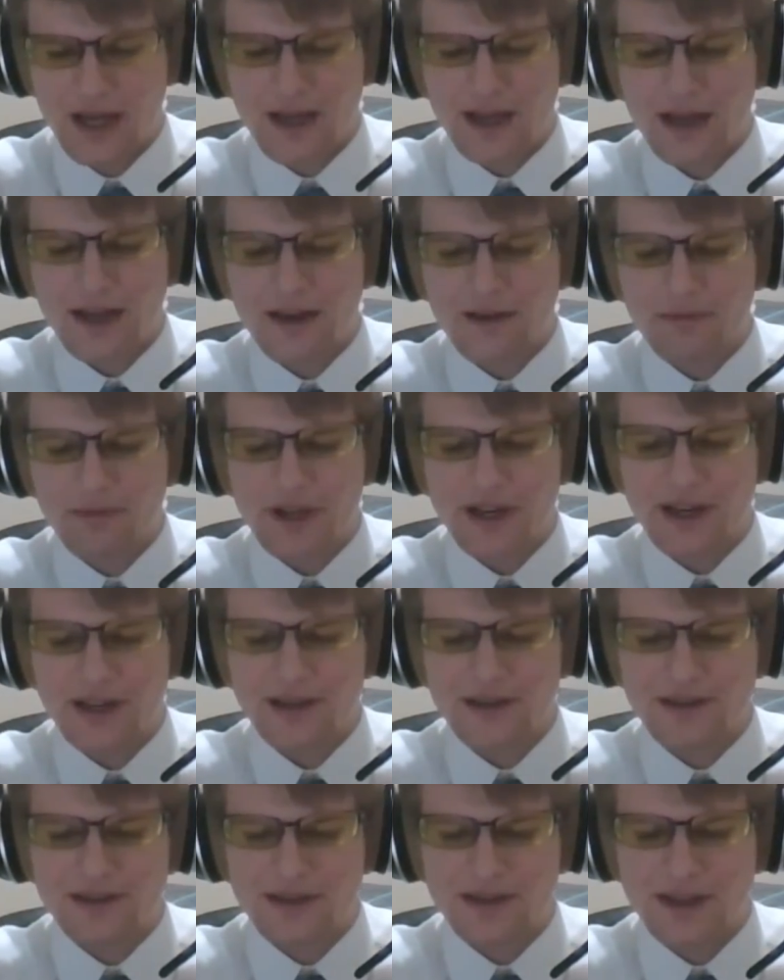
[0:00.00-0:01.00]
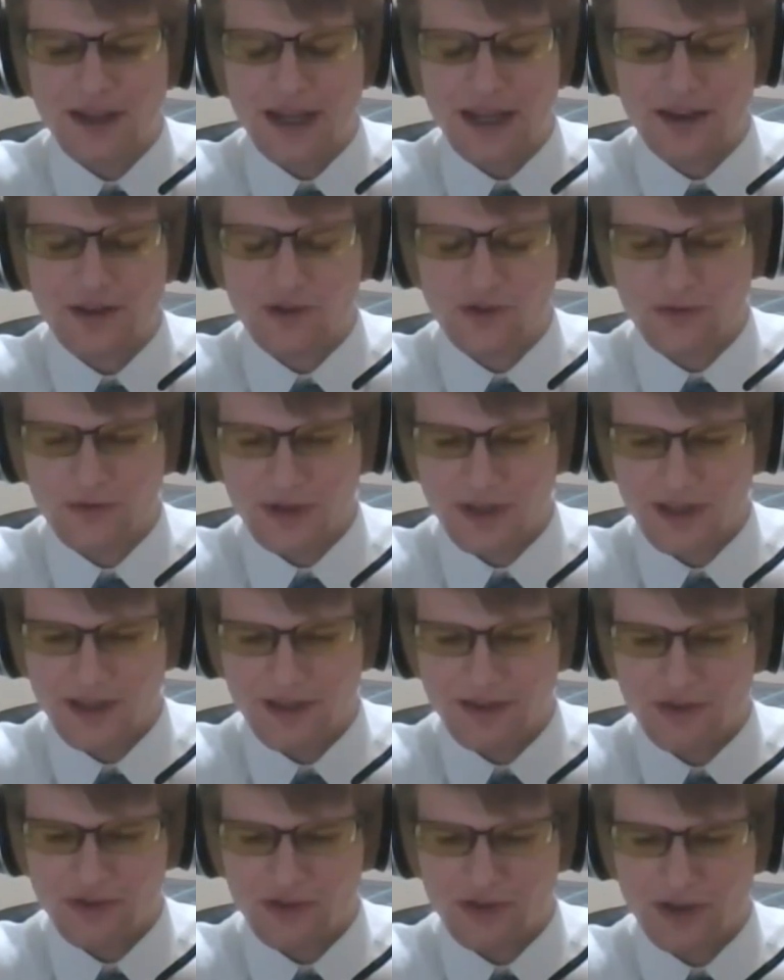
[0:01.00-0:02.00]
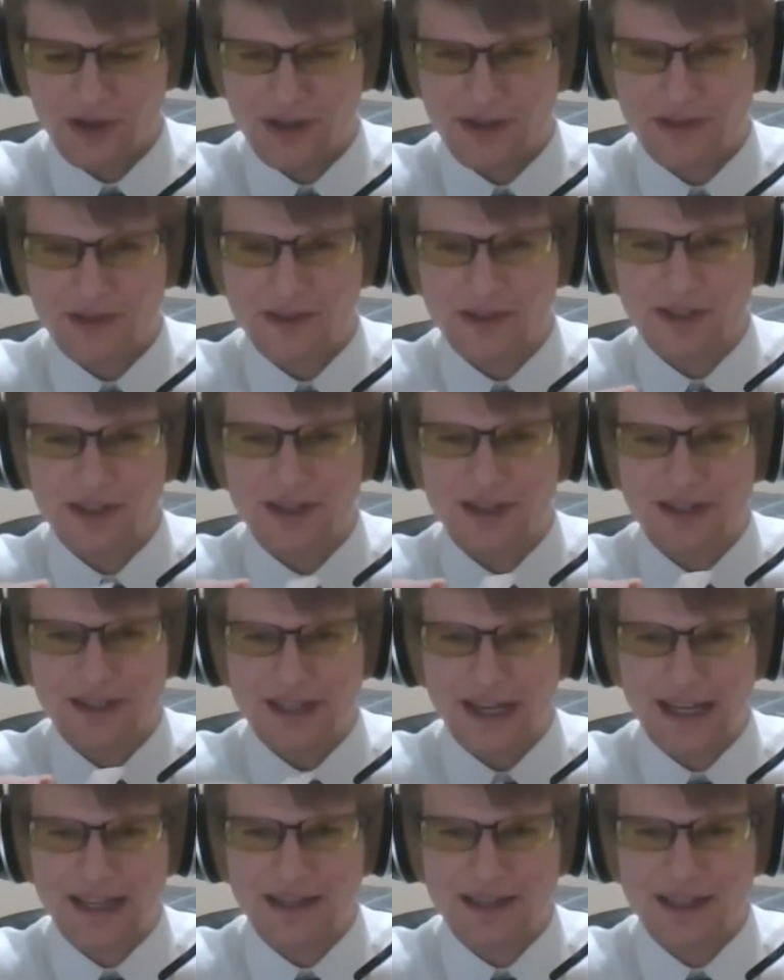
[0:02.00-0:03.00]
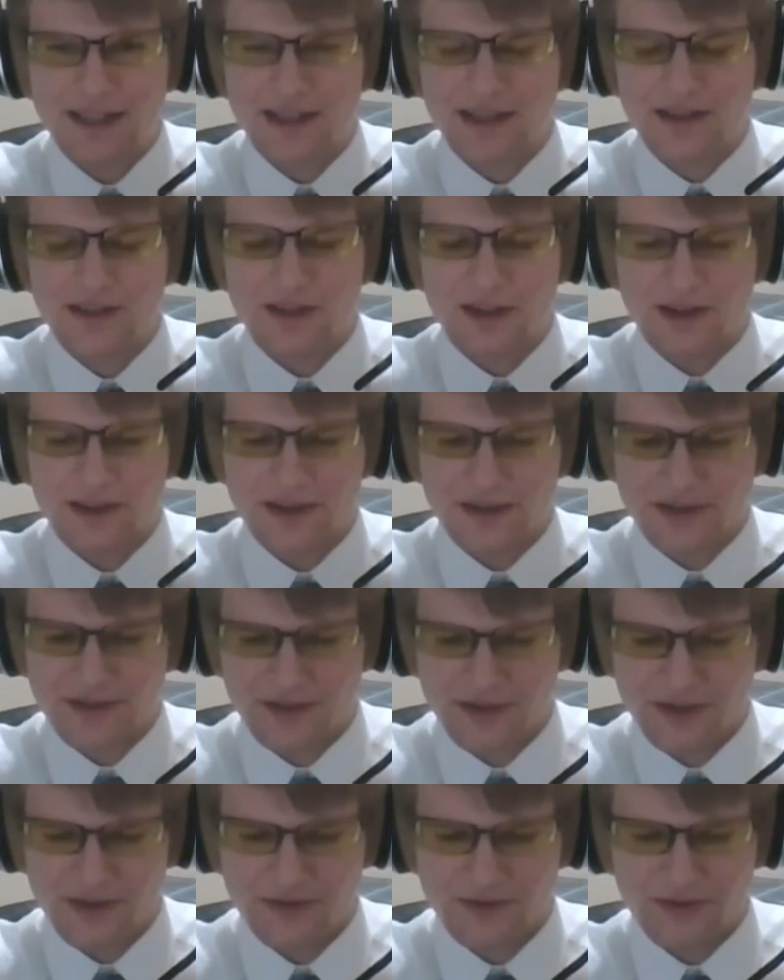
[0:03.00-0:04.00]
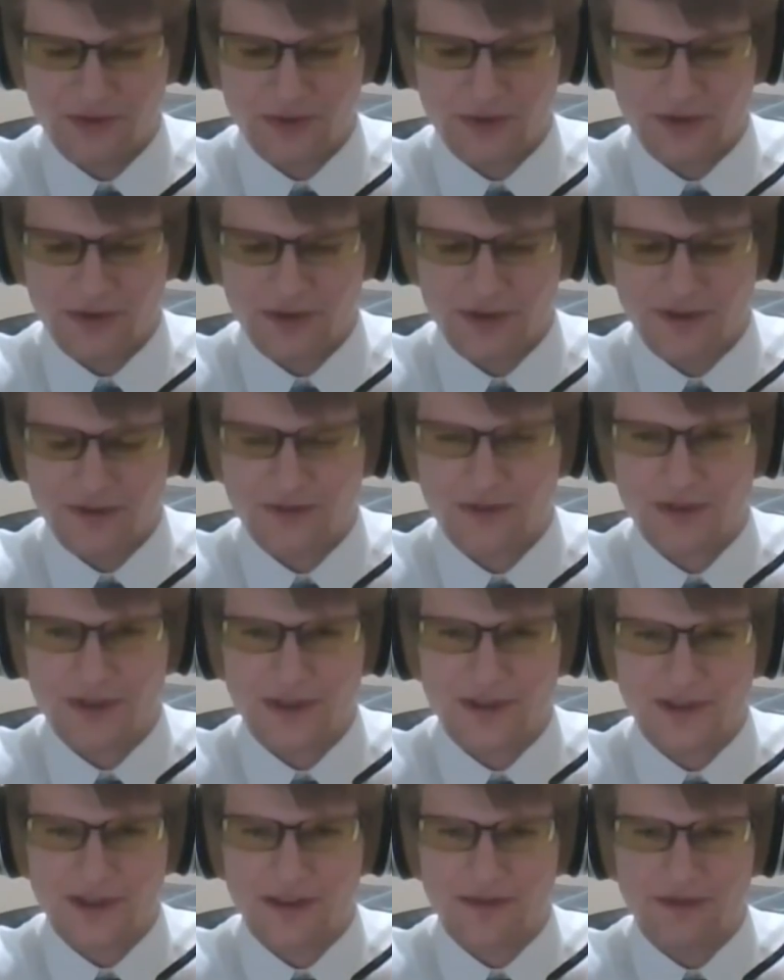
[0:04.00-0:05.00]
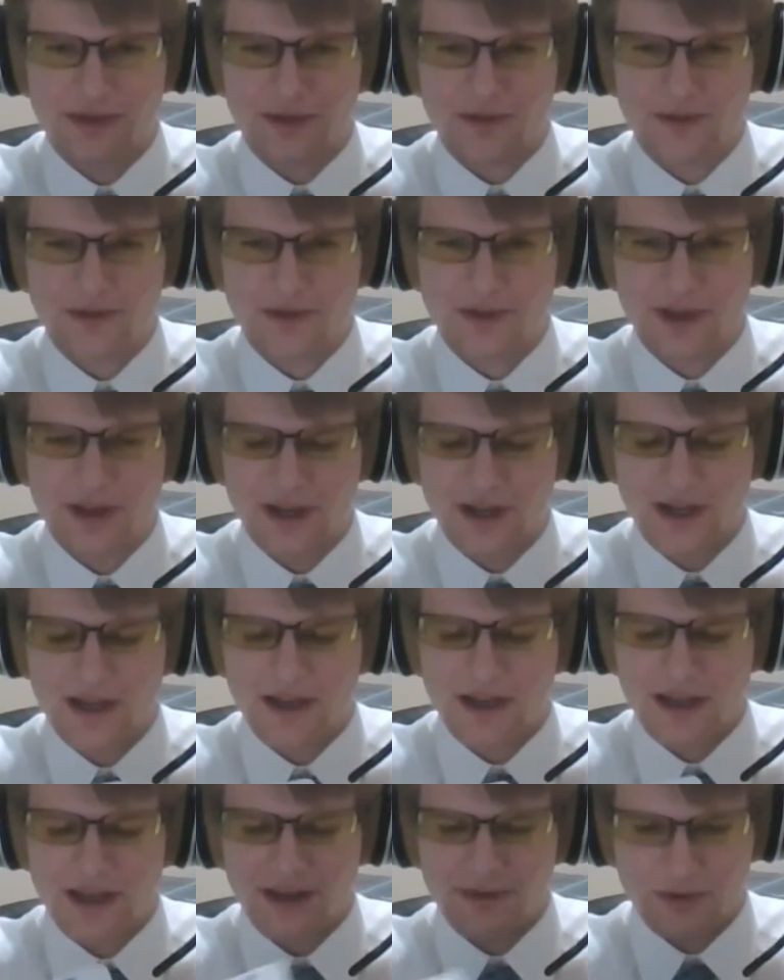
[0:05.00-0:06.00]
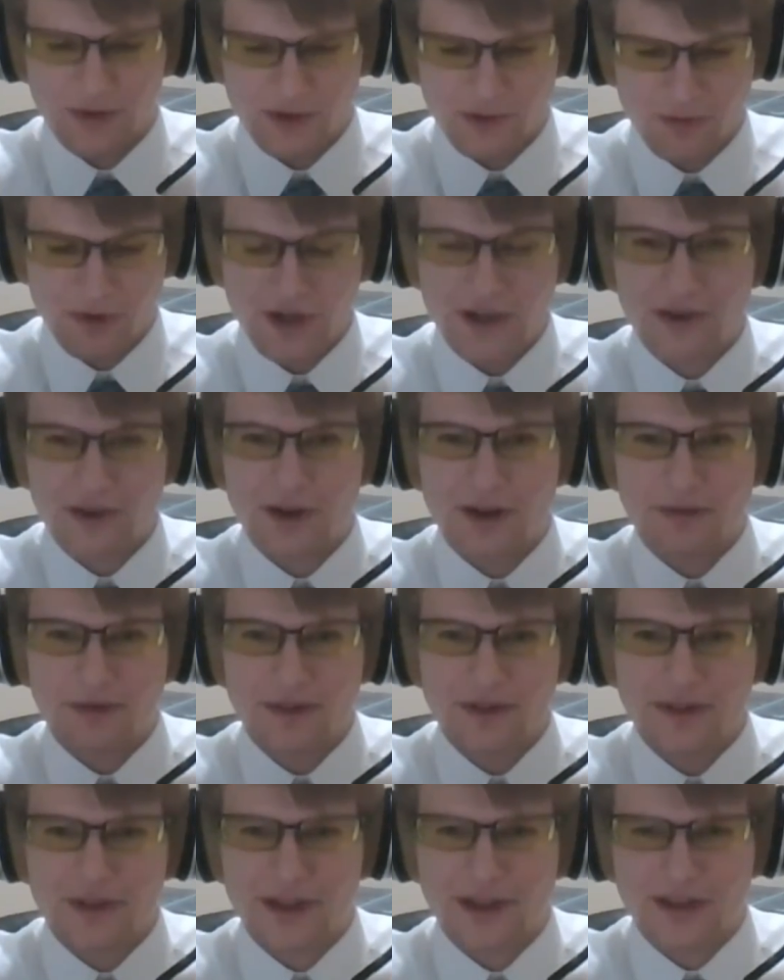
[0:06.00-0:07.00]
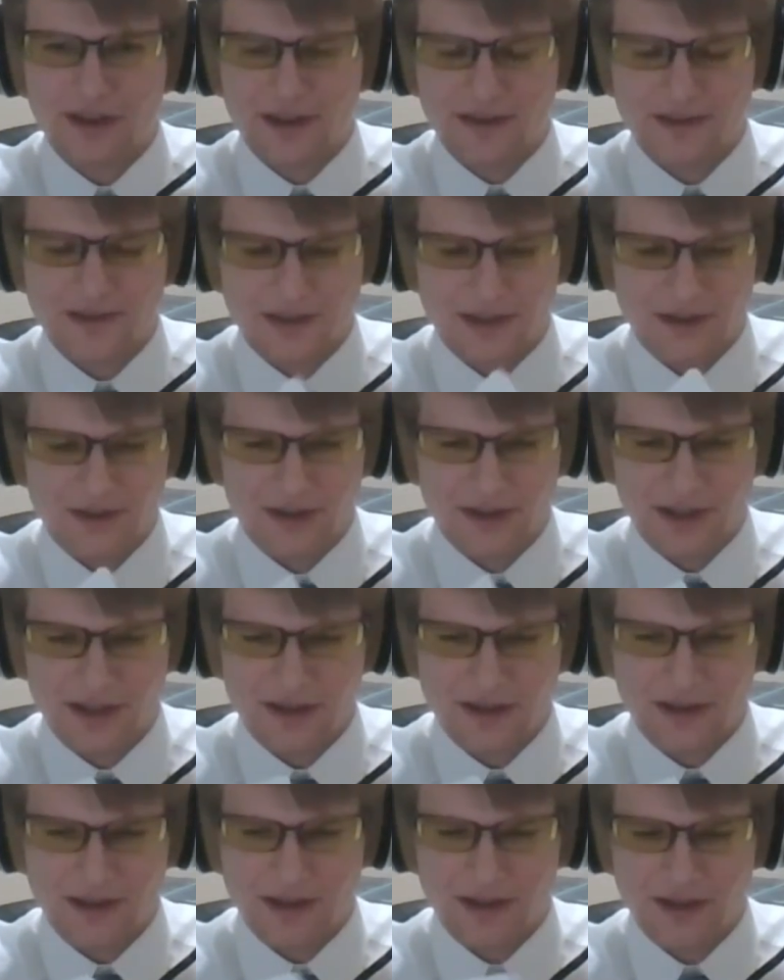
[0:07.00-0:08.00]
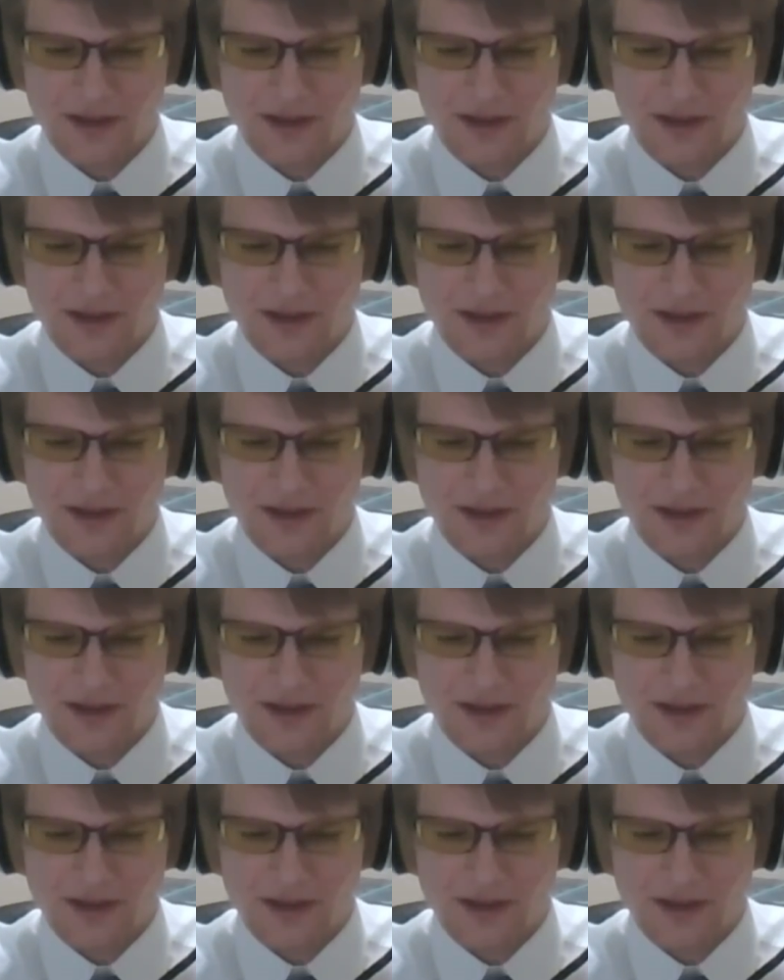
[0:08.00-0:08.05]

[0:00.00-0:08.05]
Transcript: but it actually is just $19 for these headphones, which is pretty incredible considering the